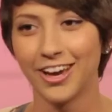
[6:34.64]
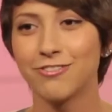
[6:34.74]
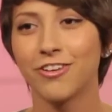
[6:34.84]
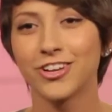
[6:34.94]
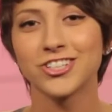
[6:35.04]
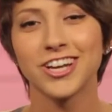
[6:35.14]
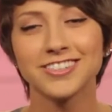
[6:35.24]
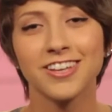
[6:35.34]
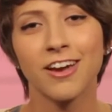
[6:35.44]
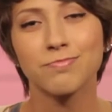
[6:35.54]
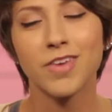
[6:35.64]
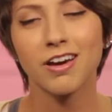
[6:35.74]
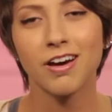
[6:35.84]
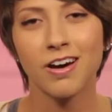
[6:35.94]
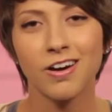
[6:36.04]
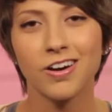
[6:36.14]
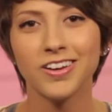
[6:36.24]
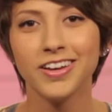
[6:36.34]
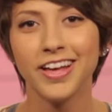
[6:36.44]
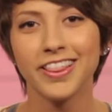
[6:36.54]
And Fluttershy's like,
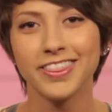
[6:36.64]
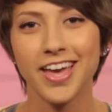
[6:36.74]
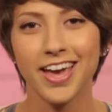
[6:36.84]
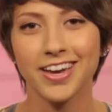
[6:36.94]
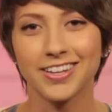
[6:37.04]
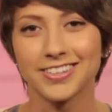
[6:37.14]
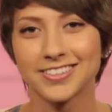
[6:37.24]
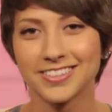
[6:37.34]
aw, thanks.